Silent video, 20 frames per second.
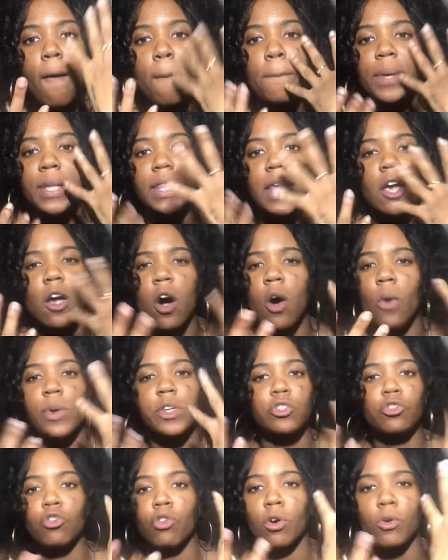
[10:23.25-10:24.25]
but they
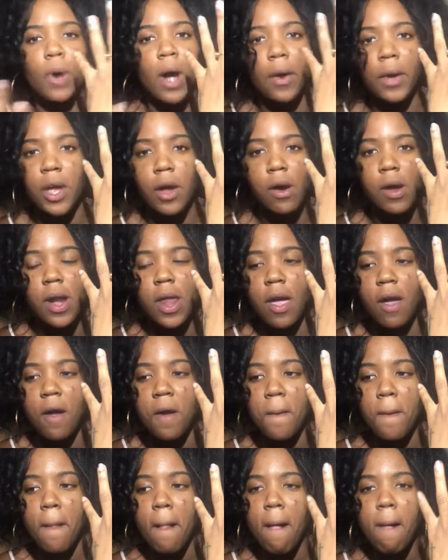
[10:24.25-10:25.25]
always grow out here and there.